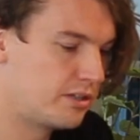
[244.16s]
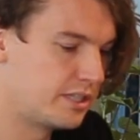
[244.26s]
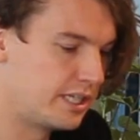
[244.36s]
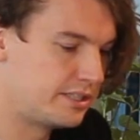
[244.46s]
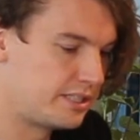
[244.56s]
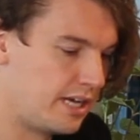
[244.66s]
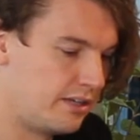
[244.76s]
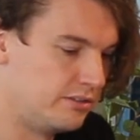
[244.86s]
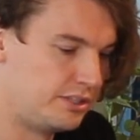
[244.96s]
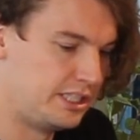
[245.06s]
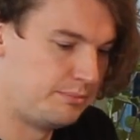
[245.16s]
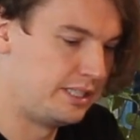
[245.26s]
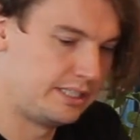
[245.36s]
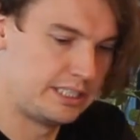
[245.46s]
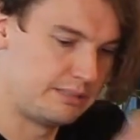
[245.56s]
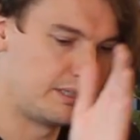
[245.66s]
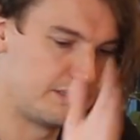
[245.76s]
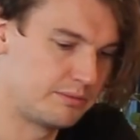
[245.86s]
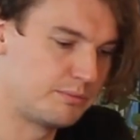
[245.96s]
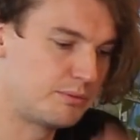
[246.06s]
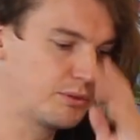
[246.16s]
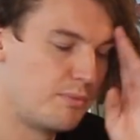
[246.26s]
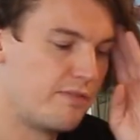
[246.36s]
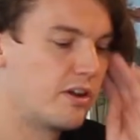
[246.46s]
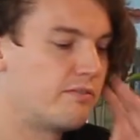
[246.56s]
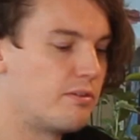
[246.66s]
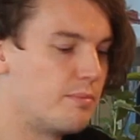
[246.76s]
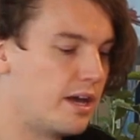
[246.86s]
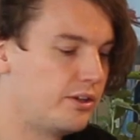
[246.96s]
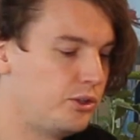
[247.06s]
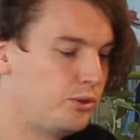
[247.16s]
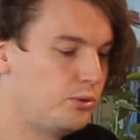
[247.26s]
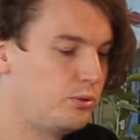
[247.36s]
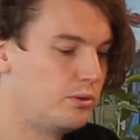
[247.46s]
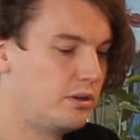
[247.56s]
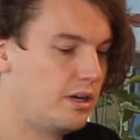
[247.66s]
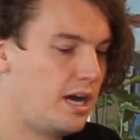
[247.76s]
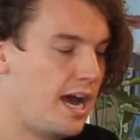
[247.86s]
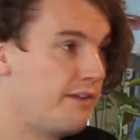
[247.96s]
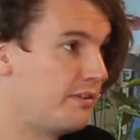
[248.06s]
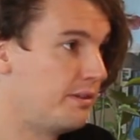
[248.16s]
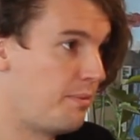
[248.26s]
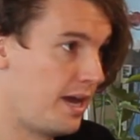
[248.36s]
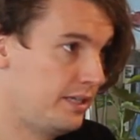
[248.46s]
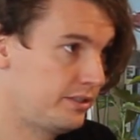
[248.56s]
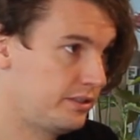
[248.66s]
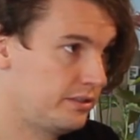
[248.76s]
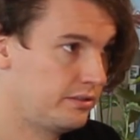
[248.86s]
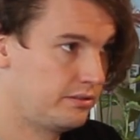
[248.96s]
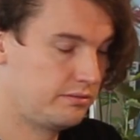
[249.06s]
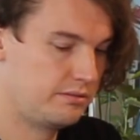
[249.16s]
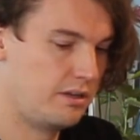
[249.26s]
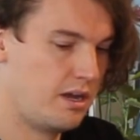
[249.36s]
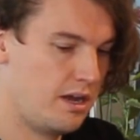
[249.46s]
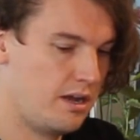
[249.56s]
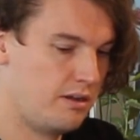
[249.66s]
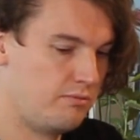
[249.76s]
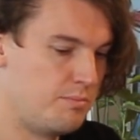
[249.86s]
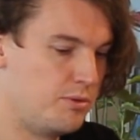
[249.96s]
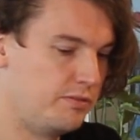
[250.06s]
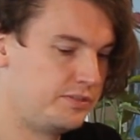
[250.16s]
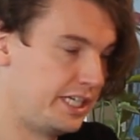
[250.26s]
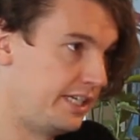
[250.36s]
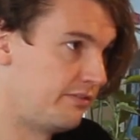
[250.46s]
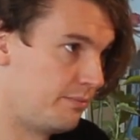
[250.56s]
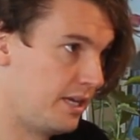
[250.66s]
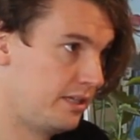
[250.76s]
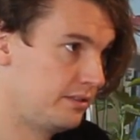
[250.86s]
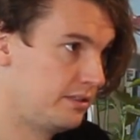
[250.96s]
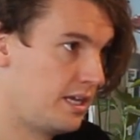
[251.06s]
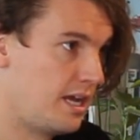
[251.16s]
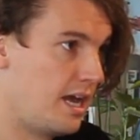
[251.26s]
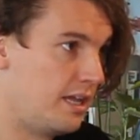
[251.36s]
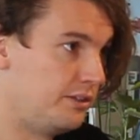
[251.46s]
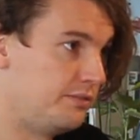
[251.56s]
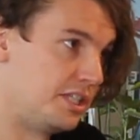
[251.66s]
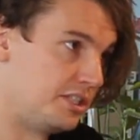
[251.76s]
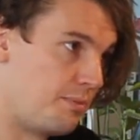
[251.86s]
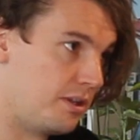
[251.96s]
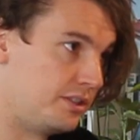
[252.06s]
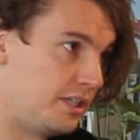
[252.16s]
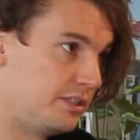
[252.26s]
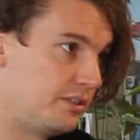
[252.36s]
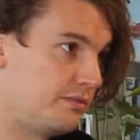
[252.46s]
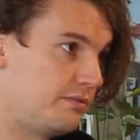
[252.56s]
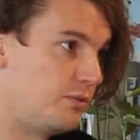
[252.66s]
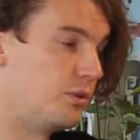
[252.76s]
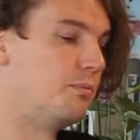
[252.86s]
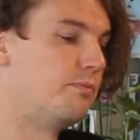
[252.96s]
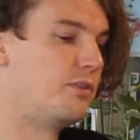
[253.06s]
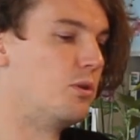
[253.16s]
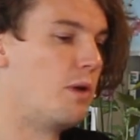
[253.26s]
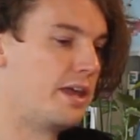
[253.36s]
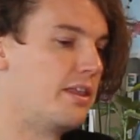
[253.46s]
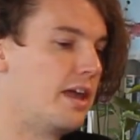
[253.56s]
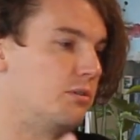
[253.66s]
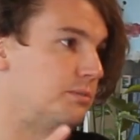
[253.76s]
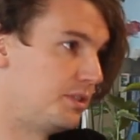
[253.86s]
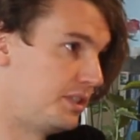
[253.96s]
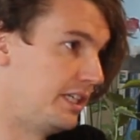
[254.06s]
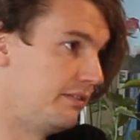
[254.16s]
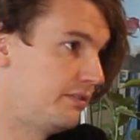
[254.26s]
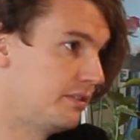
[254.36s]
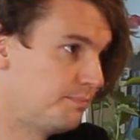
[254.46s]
on to this LGBT, moving on from that, you have in the past removed T from that, and you've since apologised for the way that was perceived.